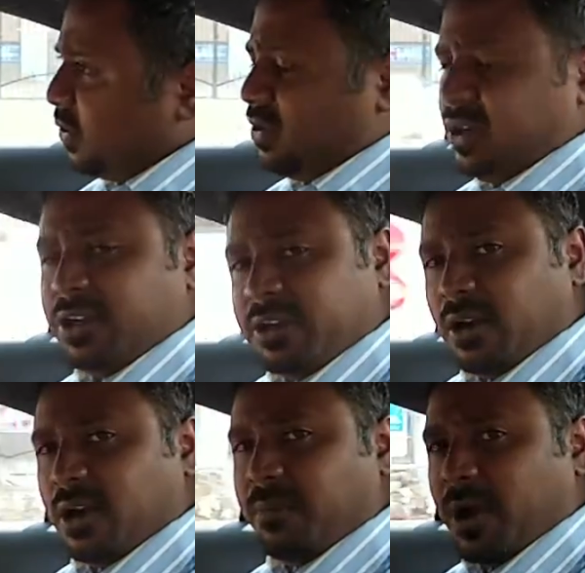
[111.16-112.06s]
only
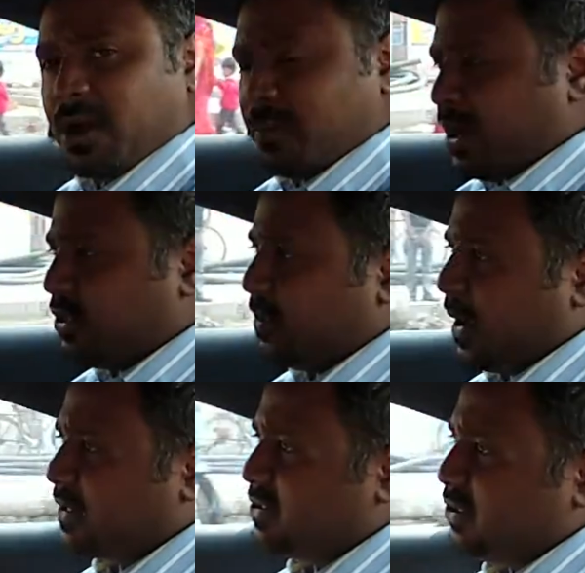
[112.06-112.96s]
deterring part about the
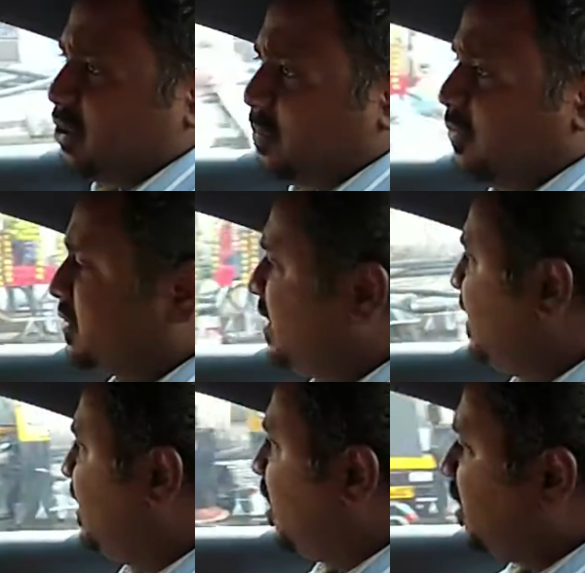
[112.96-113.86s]
back seat obviously
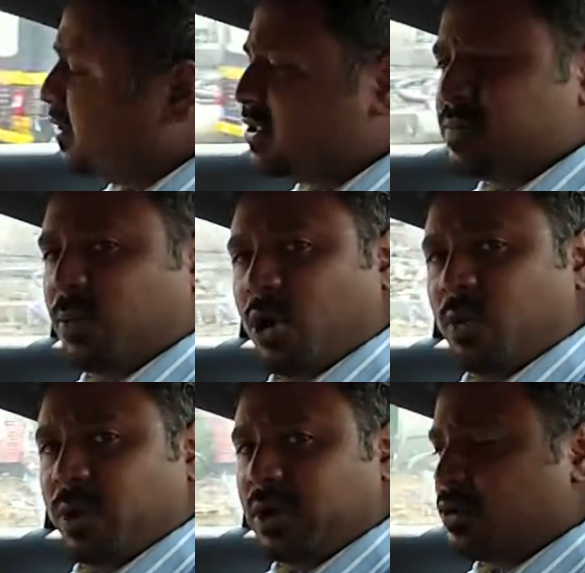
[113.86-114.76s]
are these small
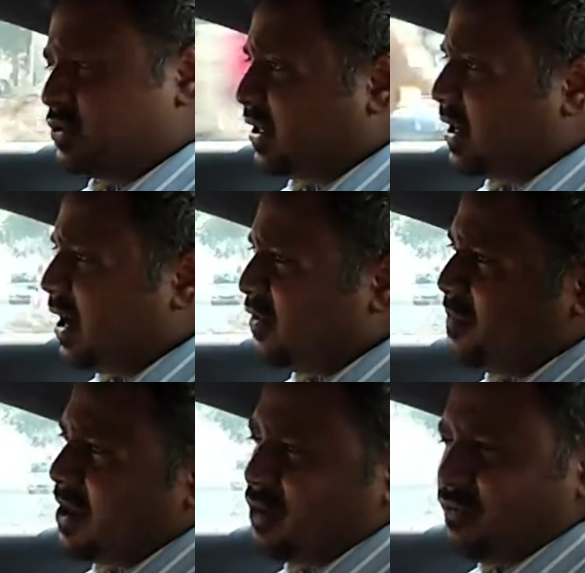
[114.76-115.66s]
windows. They kind of
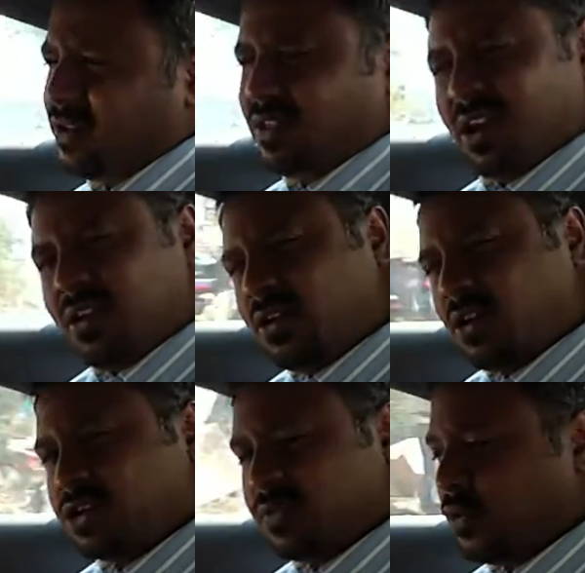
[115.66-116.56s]
make you feel a little
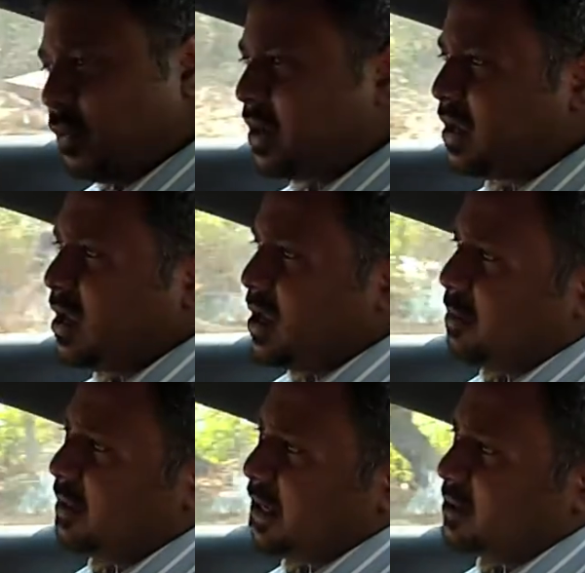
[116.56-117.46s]
claustrophobic,
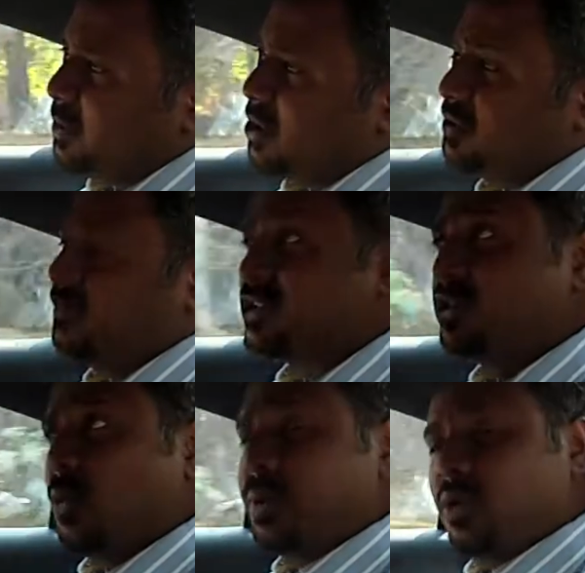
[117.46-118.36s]
but that's because of the
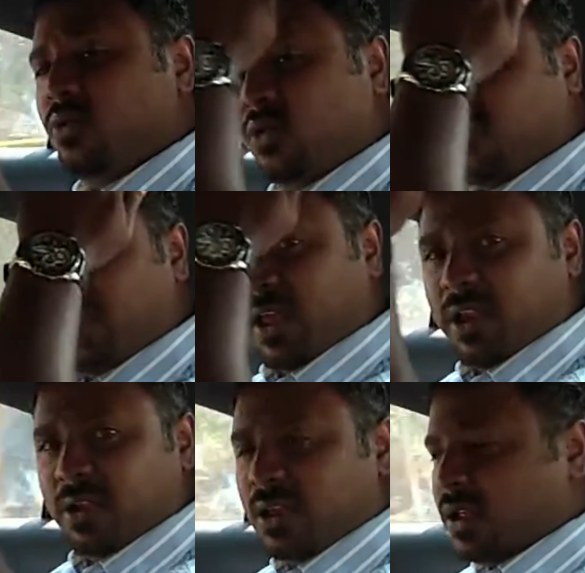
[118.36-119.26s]
sloping roof
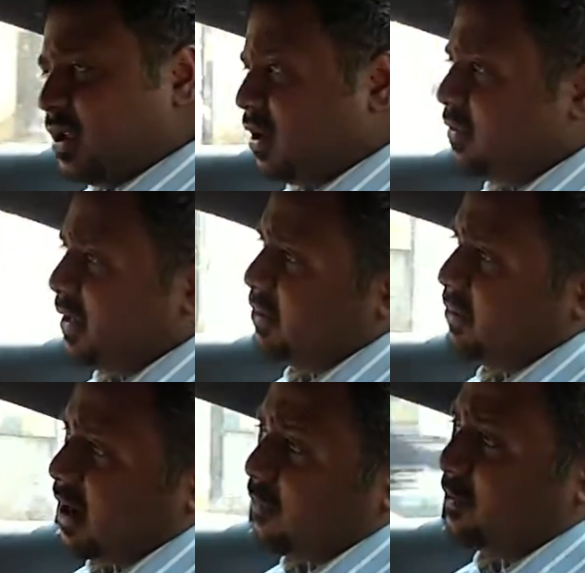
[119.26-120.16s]
line that
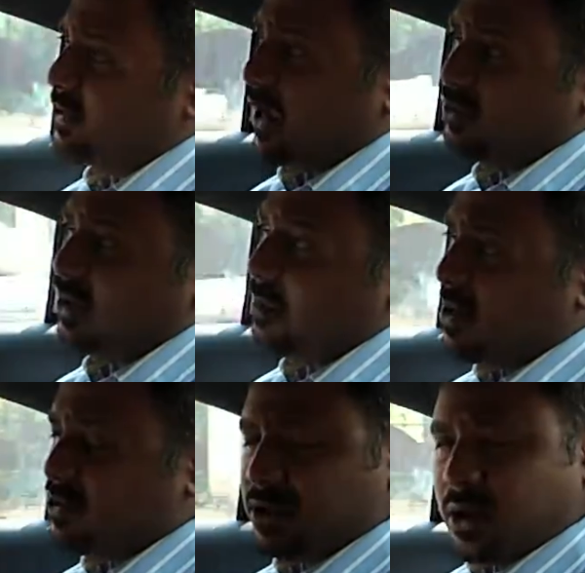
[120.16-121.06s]
you have, which actually
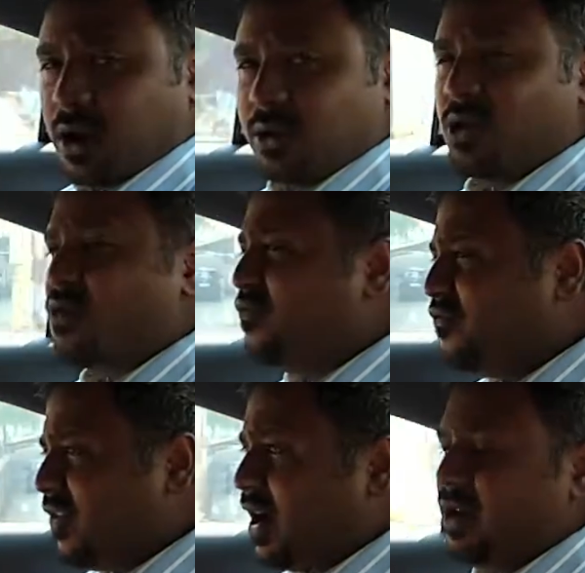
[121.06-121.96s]
makes the car look
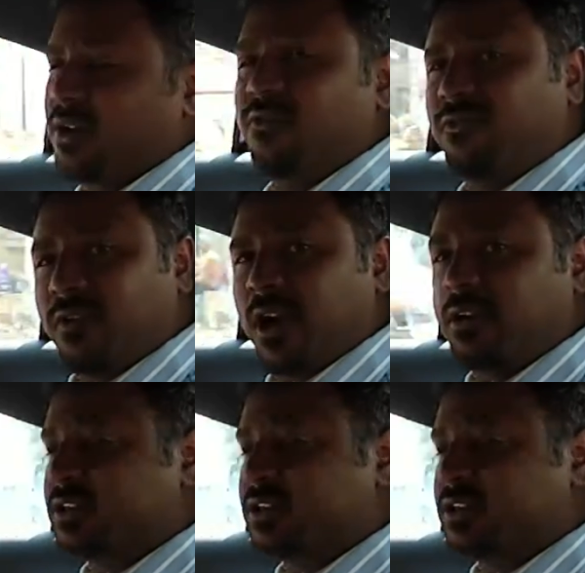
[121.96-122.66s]
very, very